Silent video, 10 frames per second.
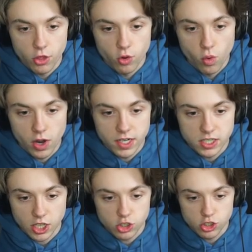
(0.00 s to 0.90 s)
other one
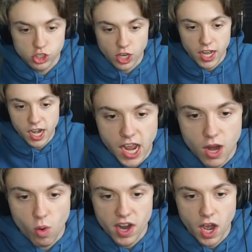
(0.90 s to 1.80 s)
because I just decided,
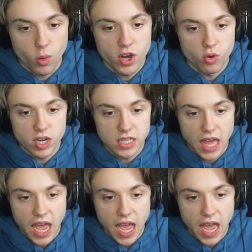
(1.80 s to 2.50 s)
hey, why not? We don't need